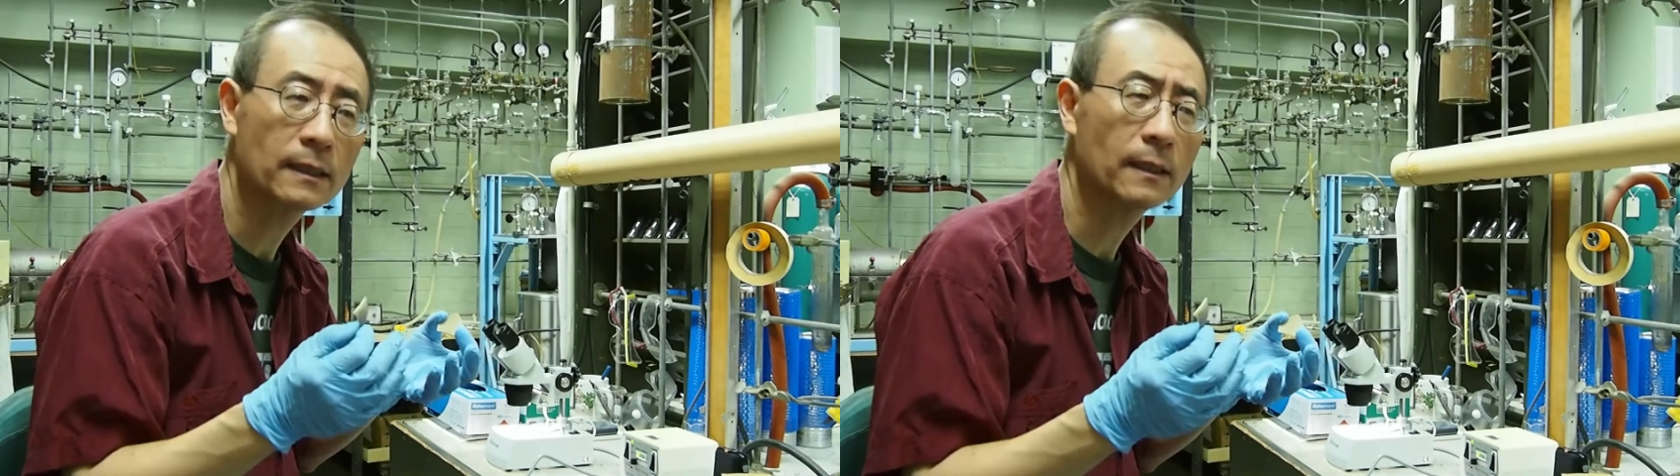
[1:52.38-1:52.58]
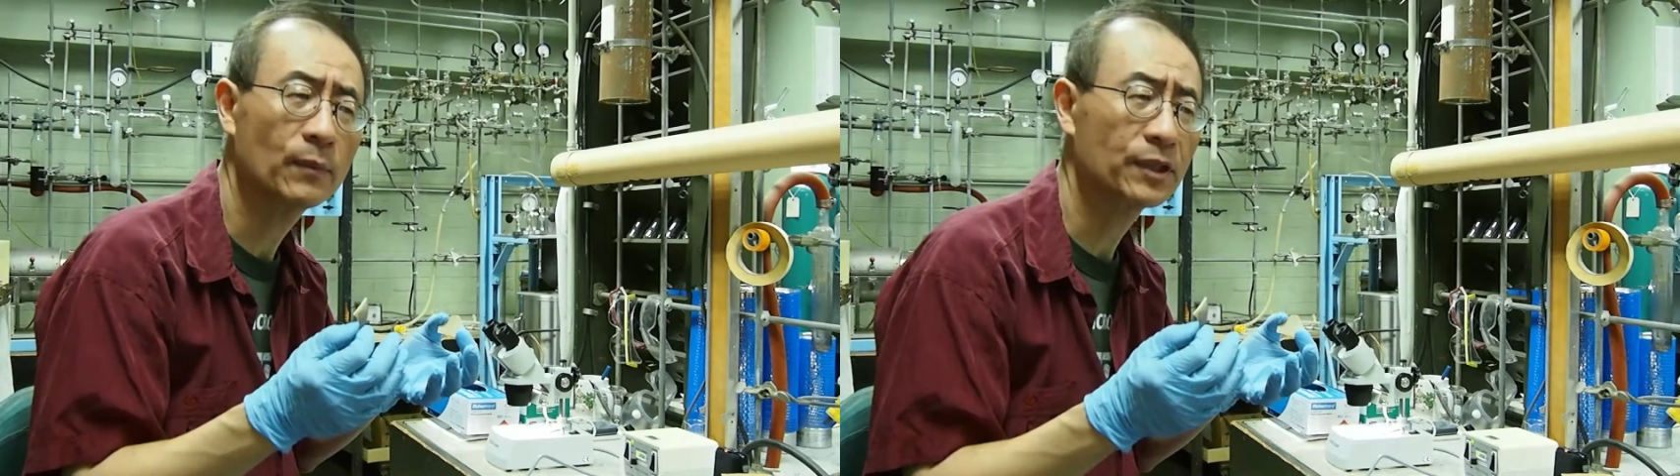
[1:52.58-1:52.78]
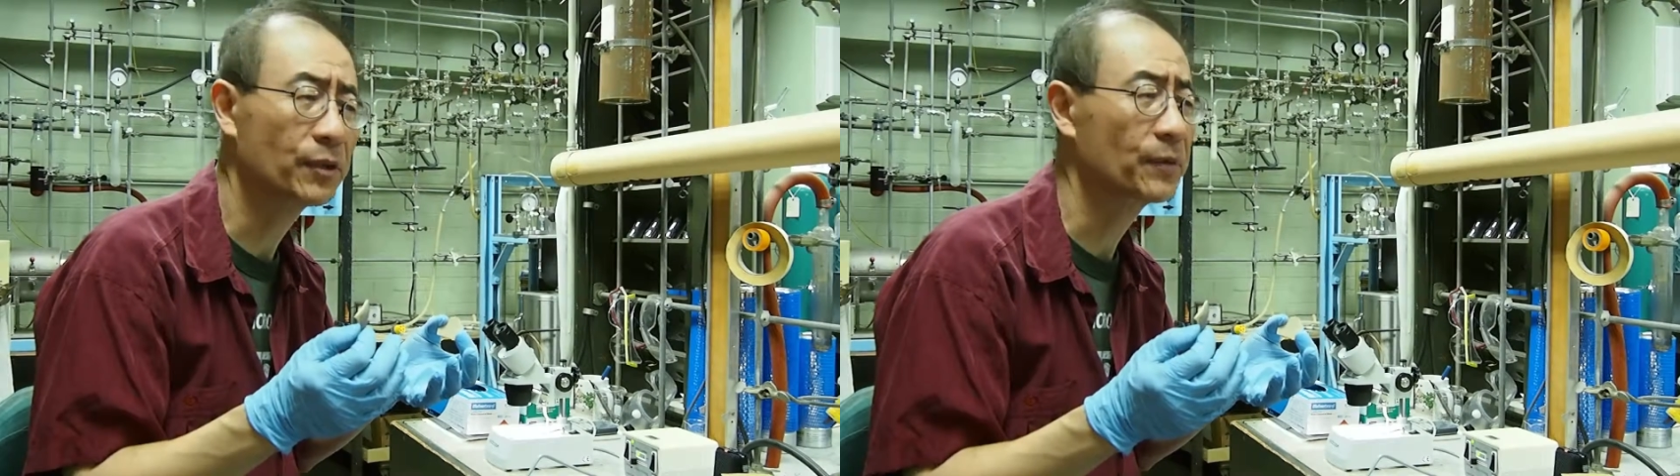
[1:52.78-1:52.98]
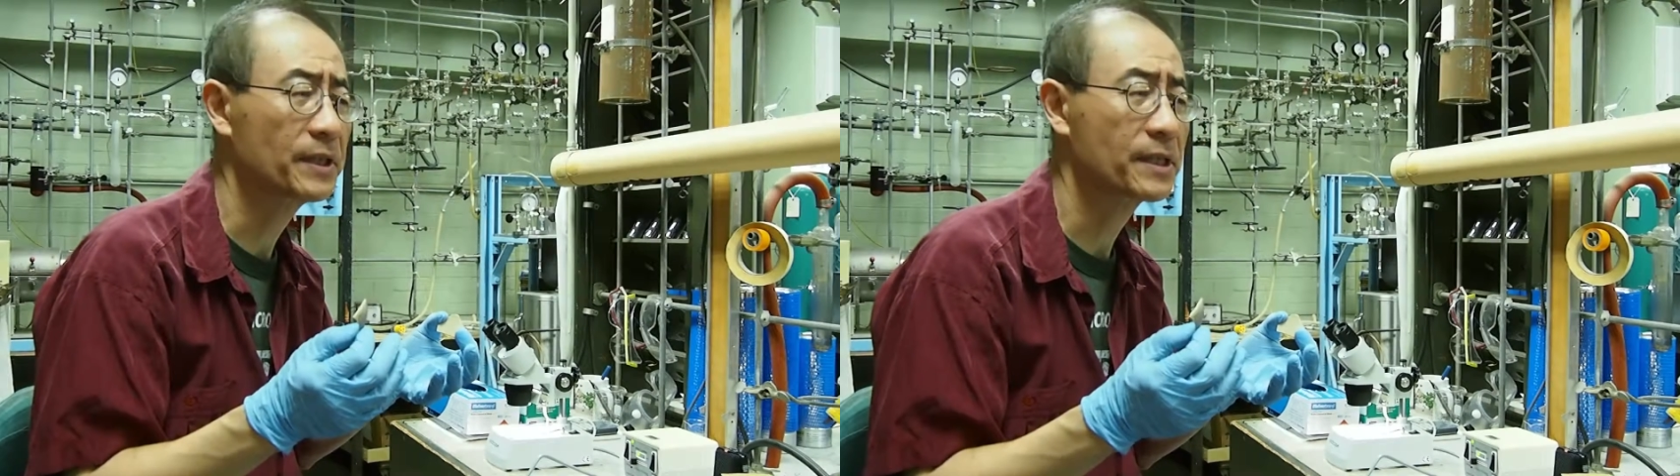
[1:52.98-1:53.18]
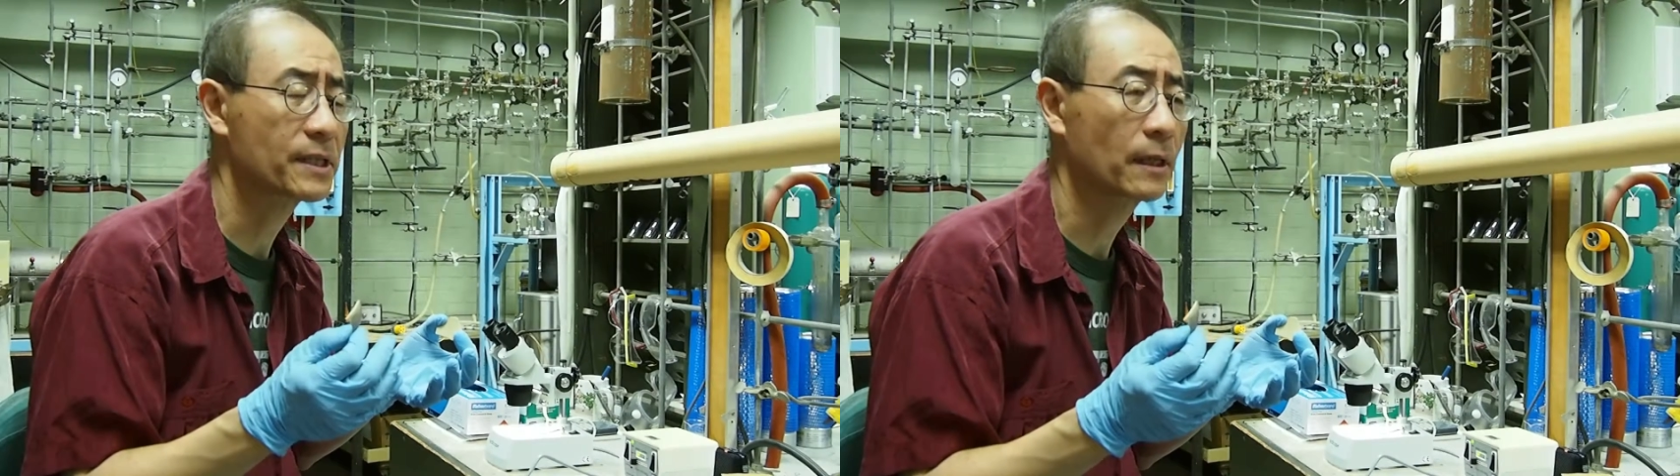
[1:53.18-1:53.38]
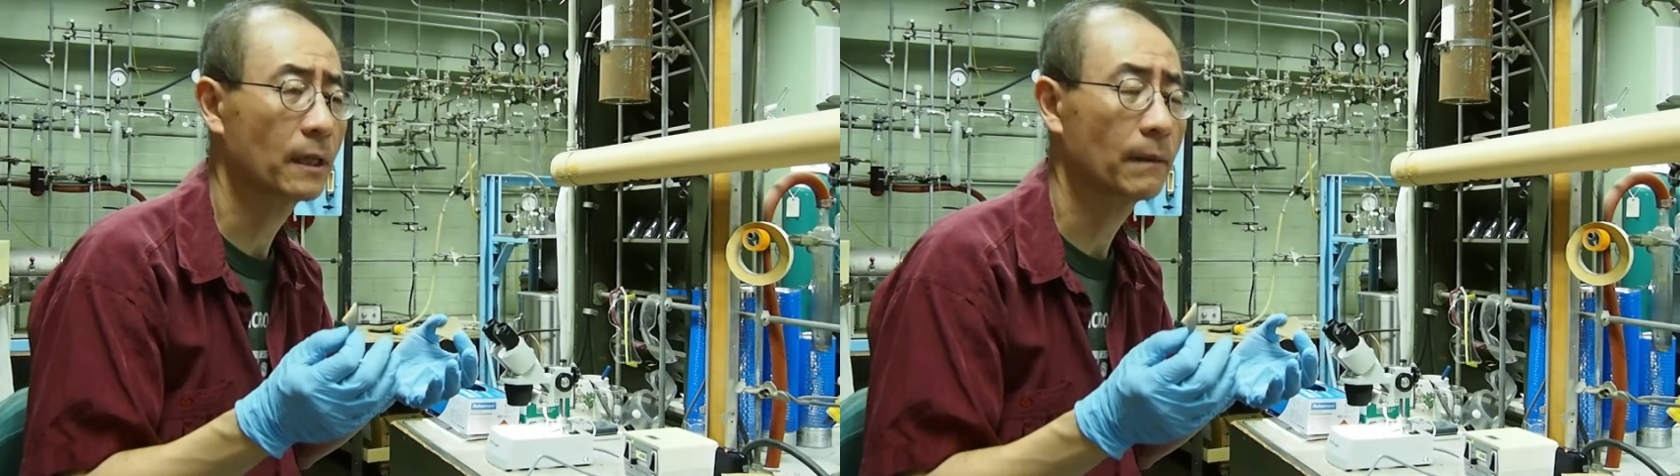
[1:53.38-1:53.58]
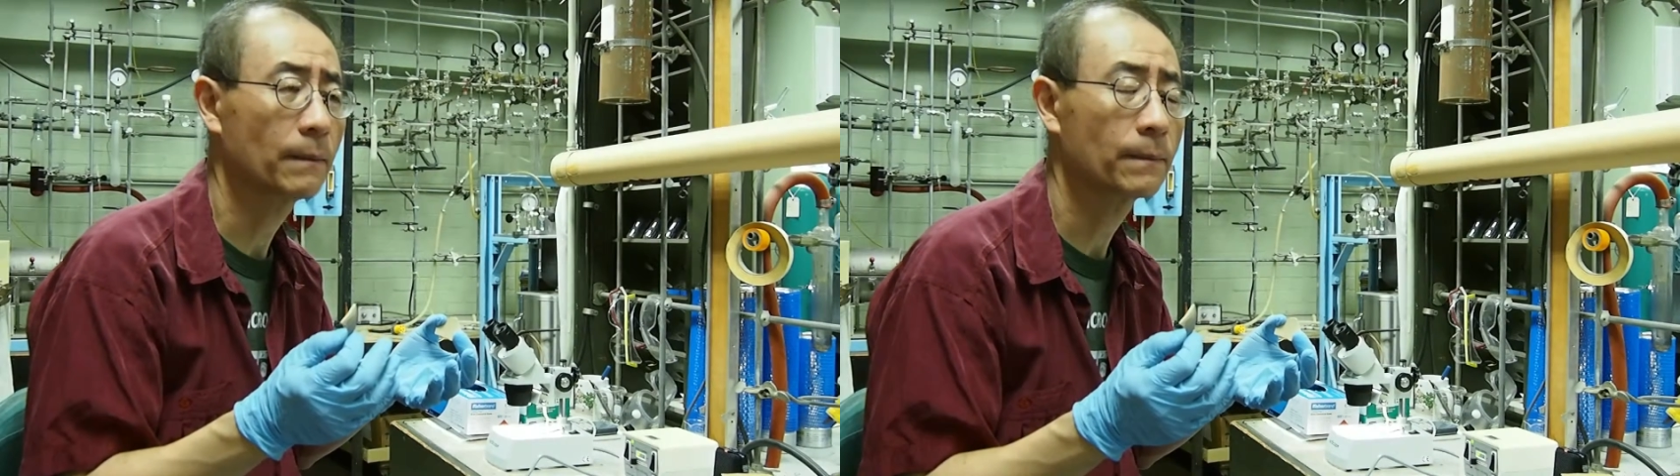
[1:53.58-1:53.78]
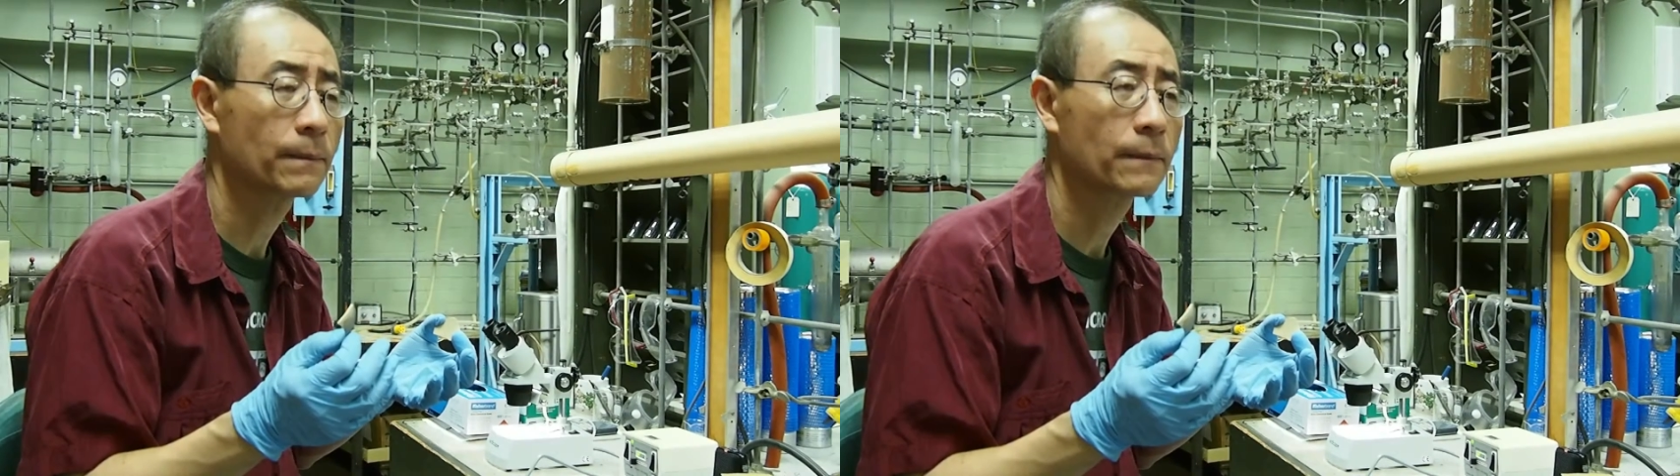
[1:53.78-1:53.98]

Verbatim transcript: material is um,